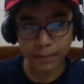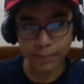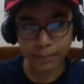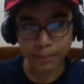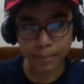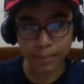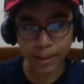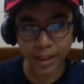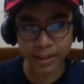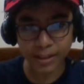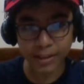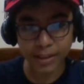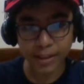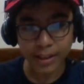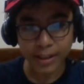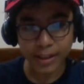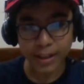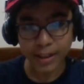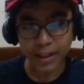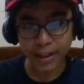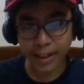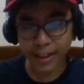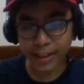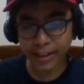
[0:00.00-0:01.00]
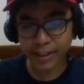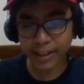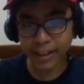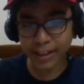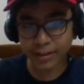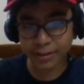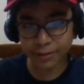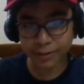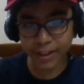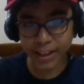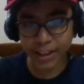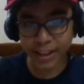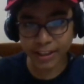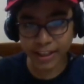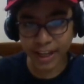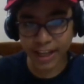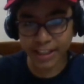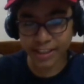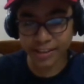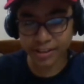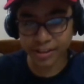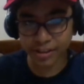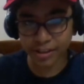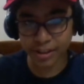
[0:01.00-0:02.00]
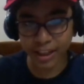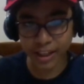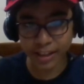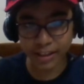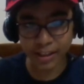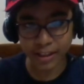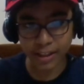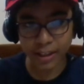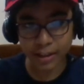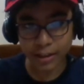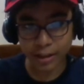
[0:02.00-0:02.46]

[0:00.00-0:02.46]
but it has a very nice threat.